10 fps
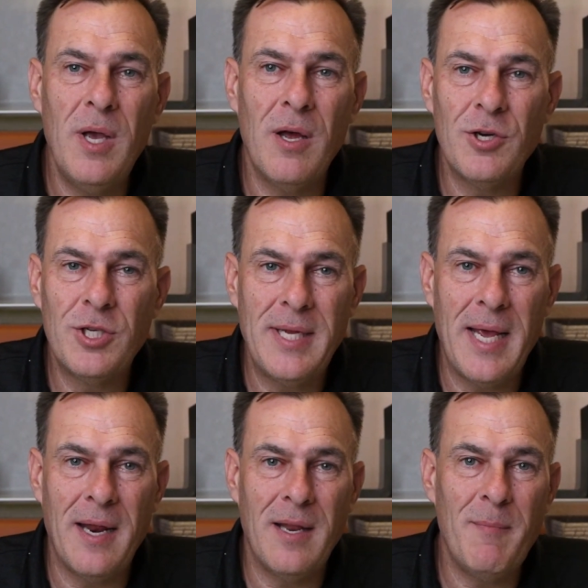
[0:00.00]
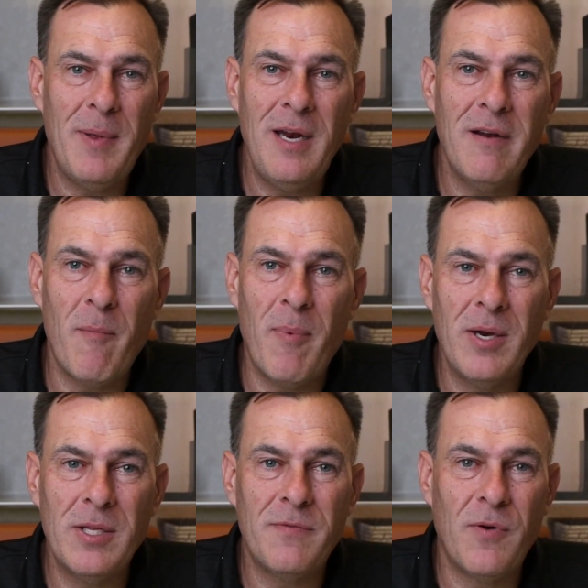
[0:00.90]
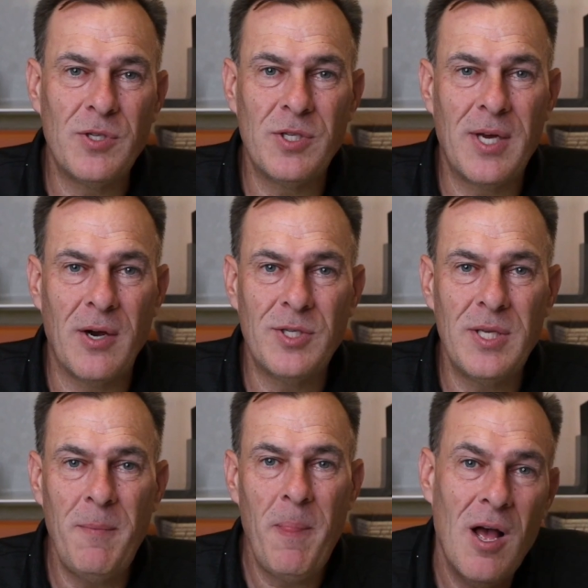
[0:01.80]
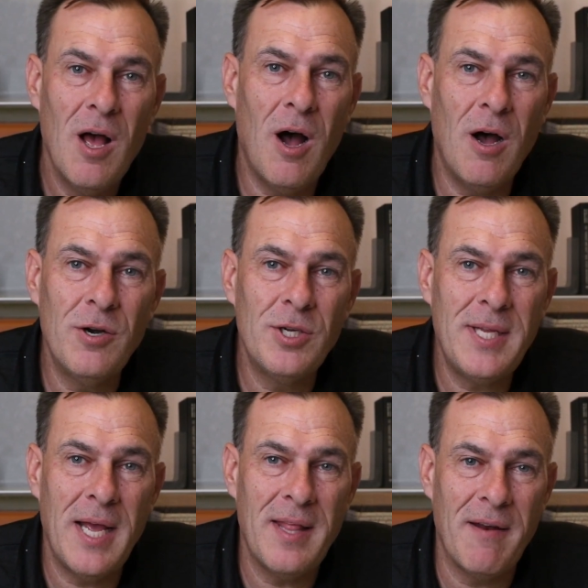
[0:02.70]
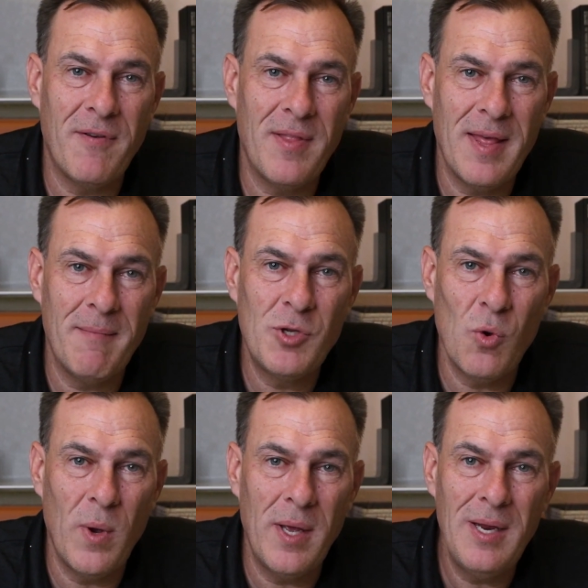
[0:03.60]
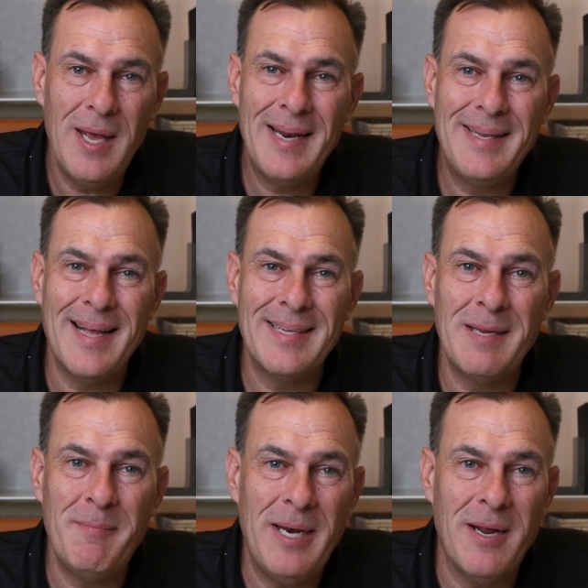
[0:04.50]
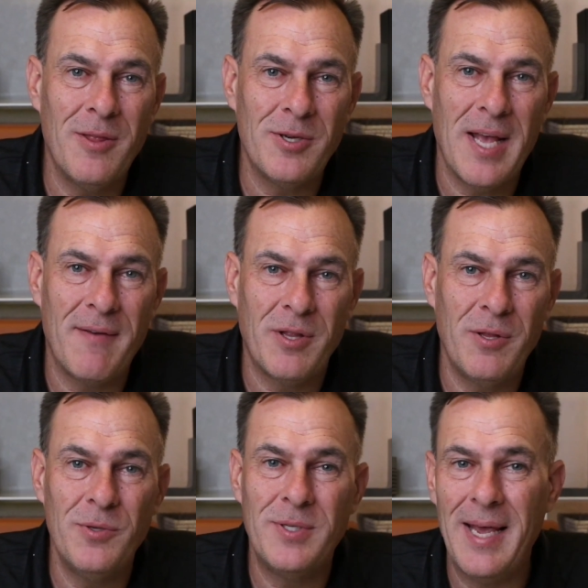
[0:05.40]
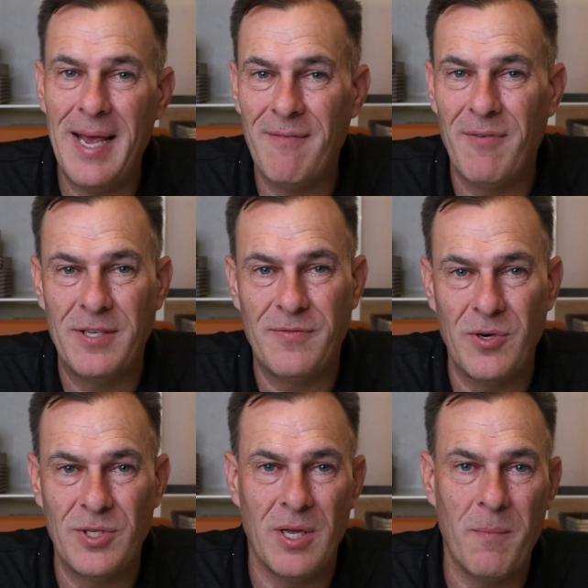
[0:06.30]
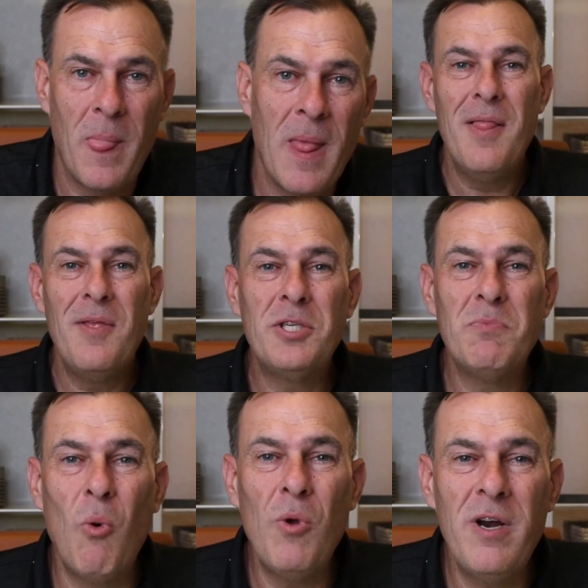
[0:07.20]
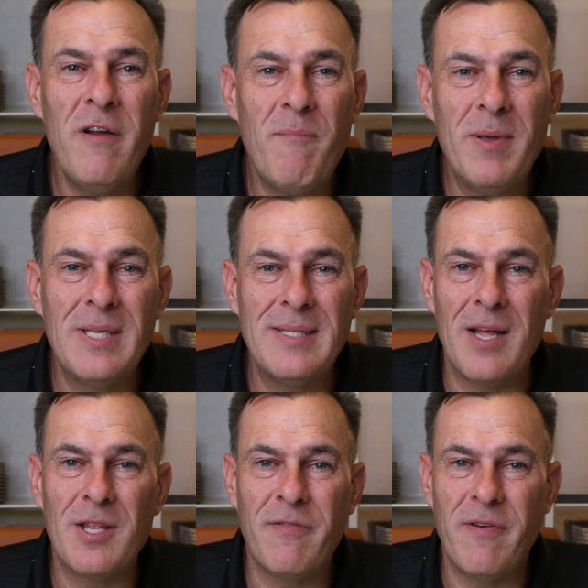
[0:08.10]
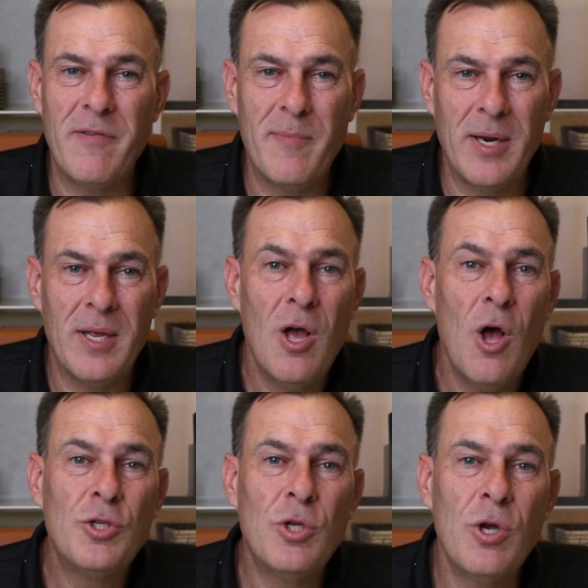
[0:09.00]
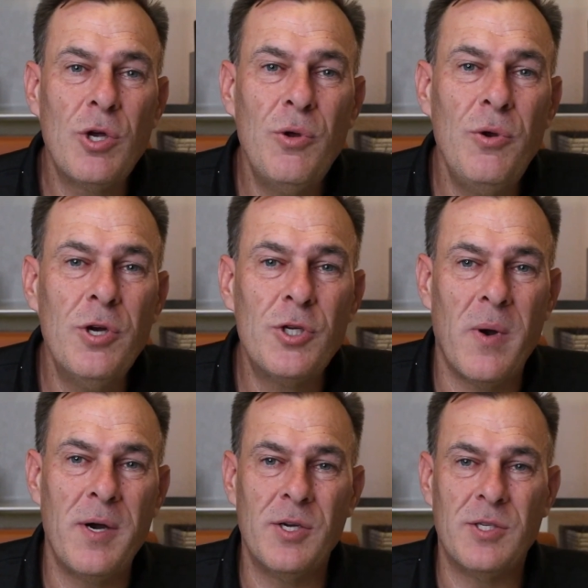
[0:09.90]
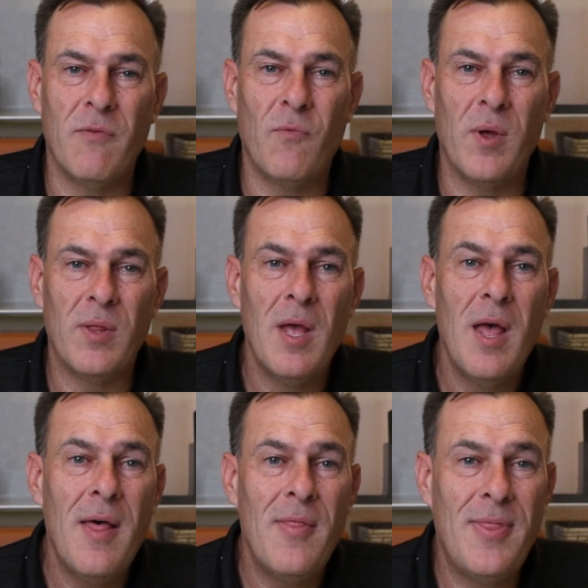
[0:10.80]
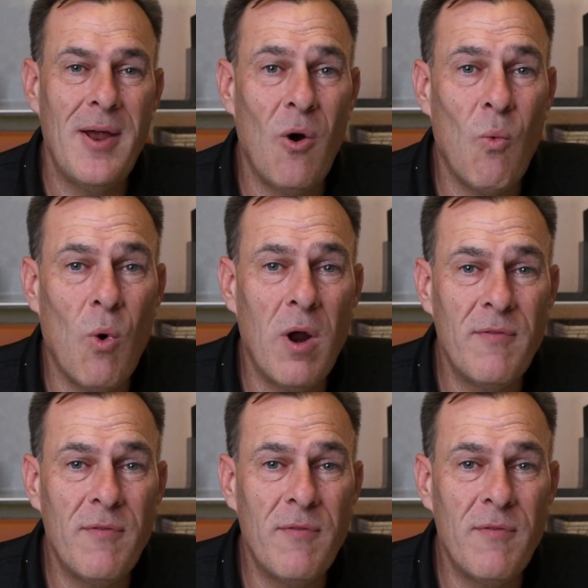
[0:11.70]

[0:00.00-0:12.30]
understand the meaning of abundance versus scarcity understand that for them to win, it doesn't mean others have to lose, and vice versa. There's more than enough business out there for everybody. So look at who you're surrounding yourself with. They're one